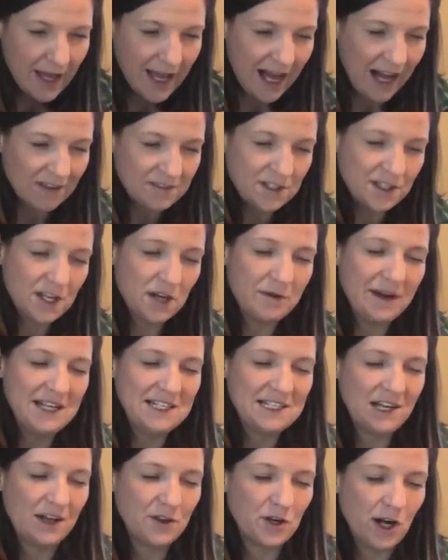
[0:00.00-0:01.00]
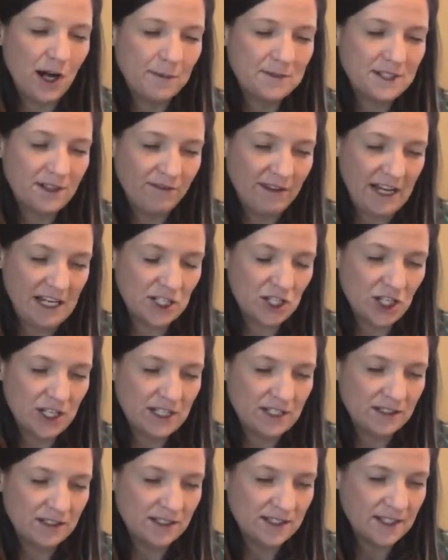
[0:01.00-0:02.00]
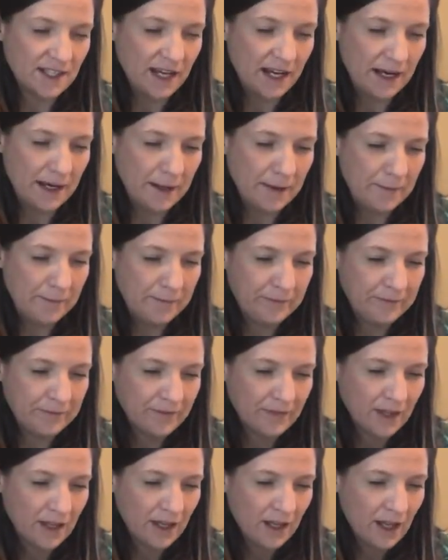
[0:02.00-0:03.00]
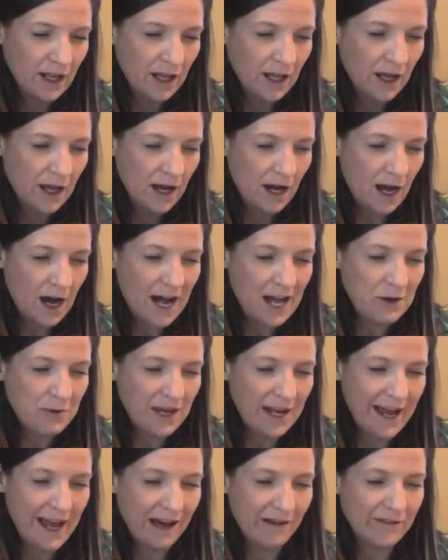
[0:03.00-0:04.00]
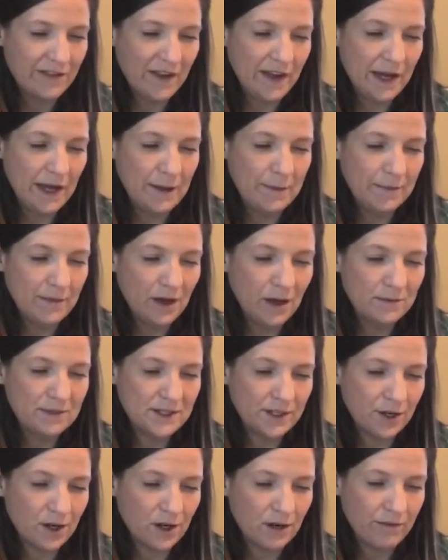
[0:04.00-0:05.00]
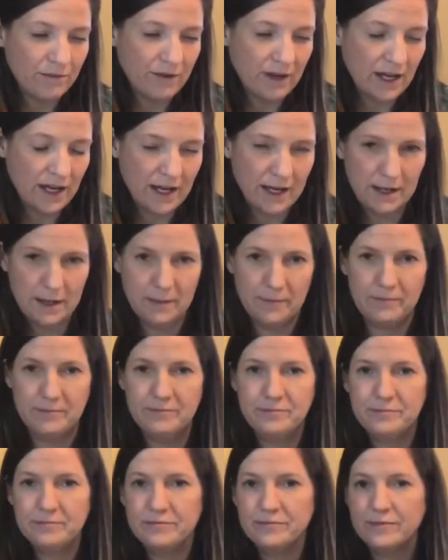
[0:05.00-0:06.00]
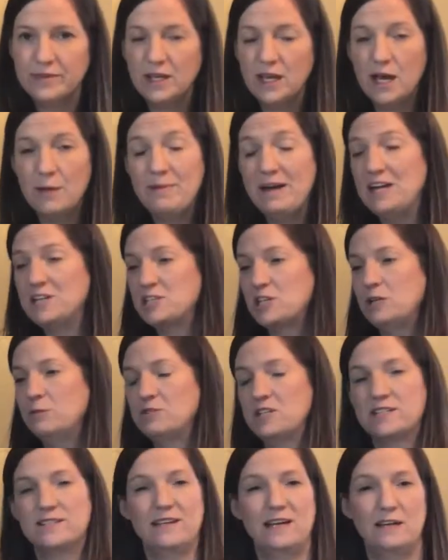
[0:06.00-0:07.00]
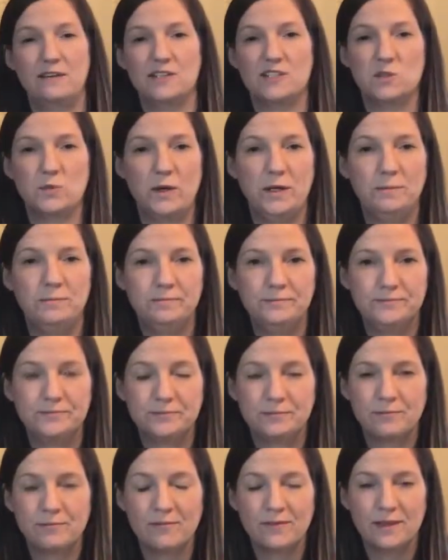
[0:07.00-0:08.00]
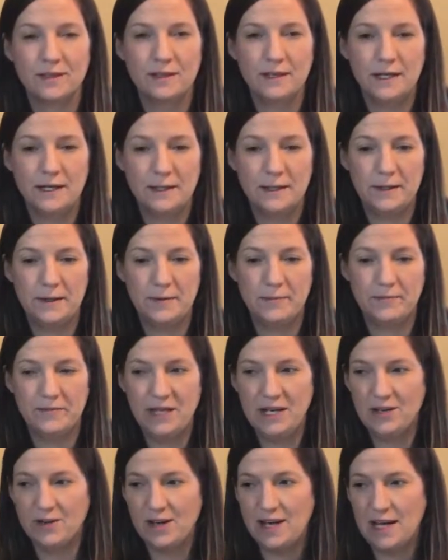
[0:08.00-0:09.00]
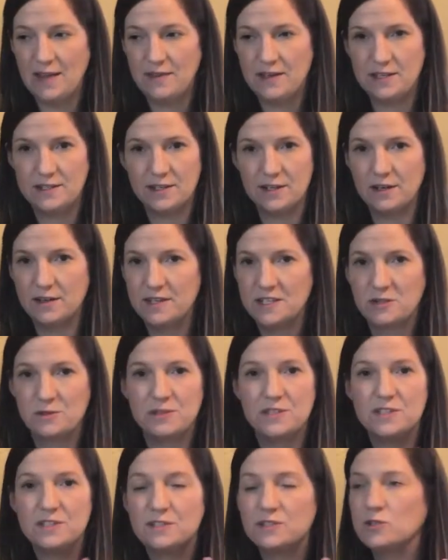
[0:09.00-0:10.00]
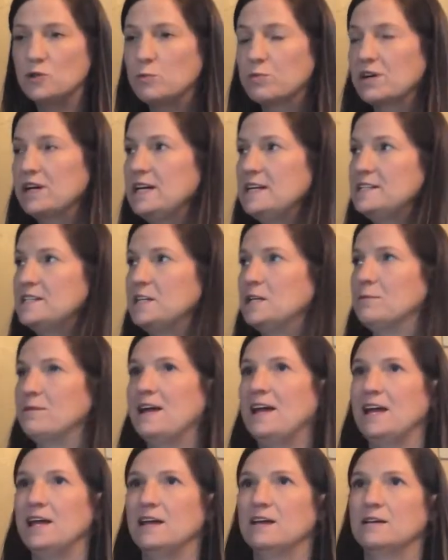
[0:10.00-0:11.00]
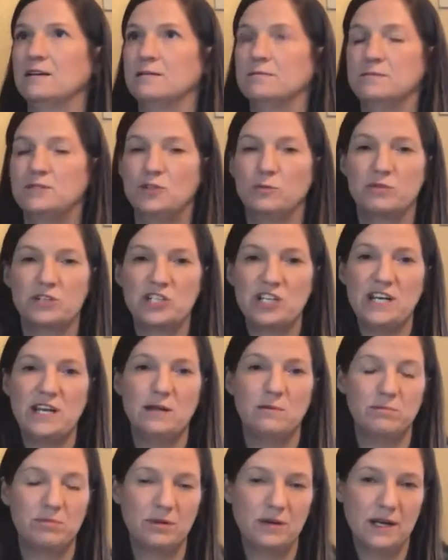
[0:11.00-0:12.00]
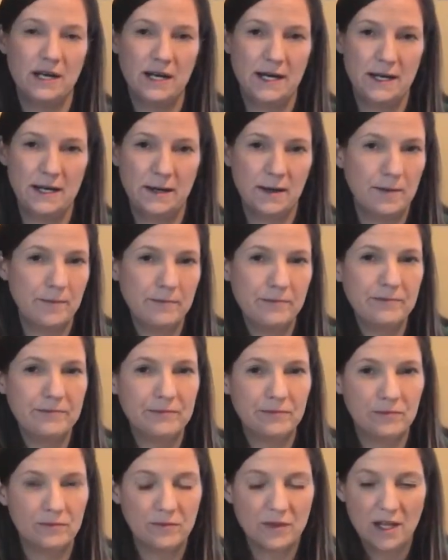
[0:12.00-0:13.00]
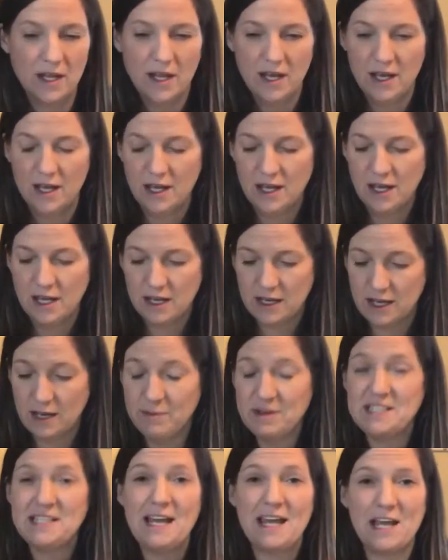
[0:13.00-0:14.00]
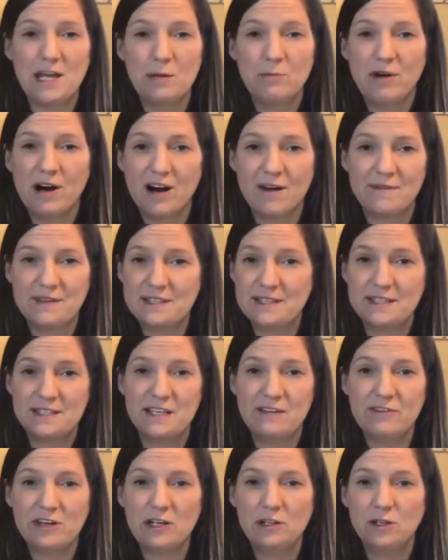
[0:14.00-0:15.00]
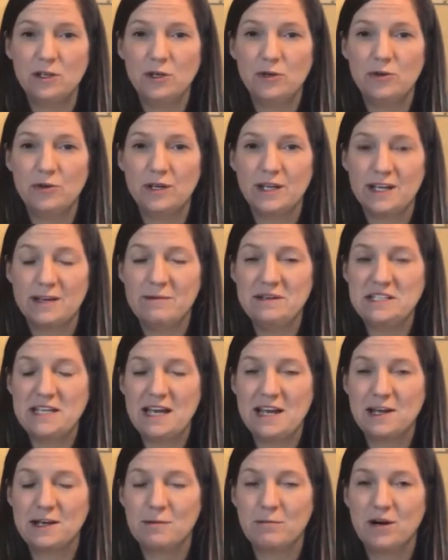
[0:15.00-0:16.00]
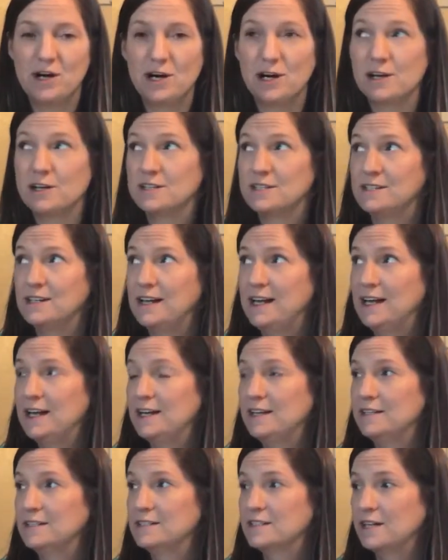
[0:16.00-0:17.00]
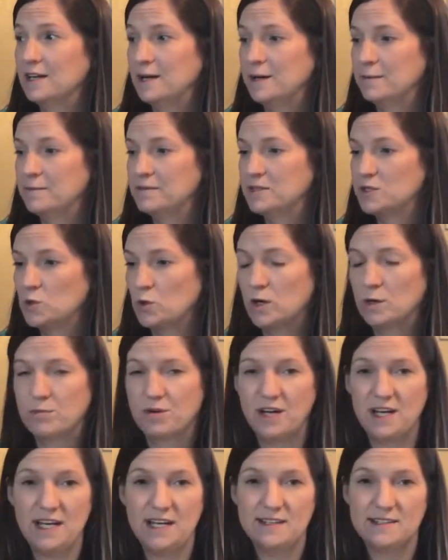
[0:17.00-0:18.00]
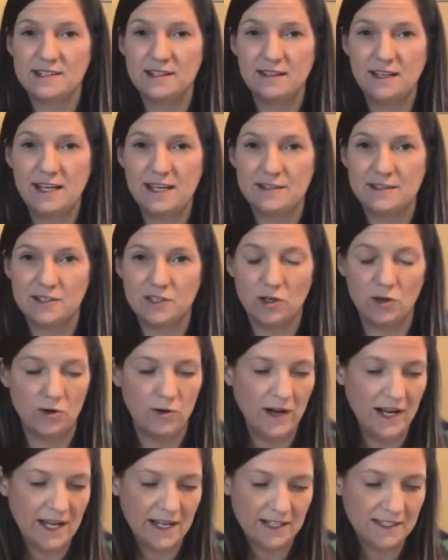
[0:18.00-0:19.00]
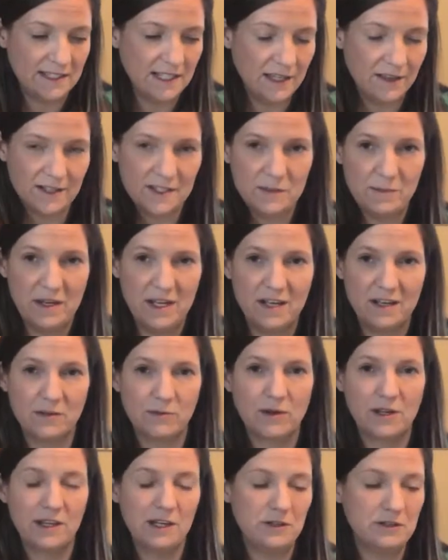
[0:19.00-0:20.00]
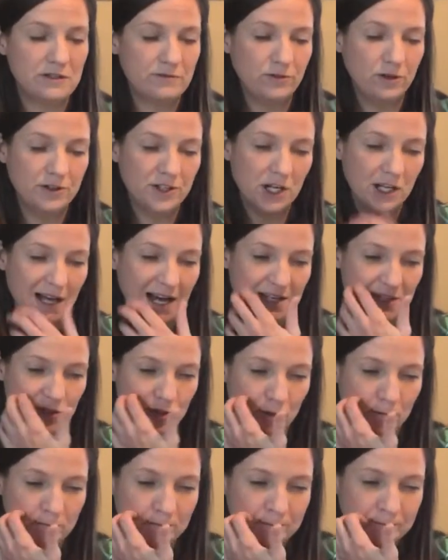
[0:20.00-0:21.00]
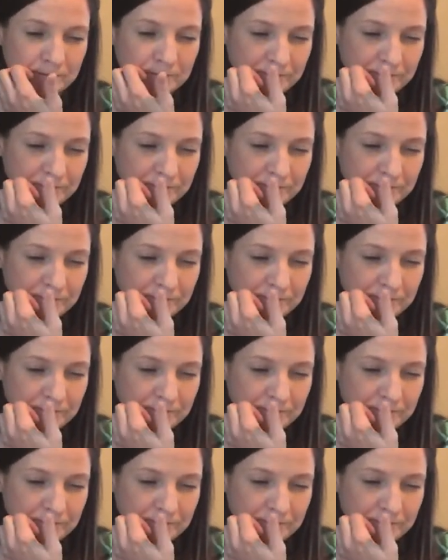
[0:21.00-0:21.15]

After they write down their observations, I would have them observe a pendulum just like this one. Again, this was super easy to make, super cheap. Can be taken apart. This isn't even glued. It can be taken apart and stored pretty easily. So I could see this being really useful in the classroom.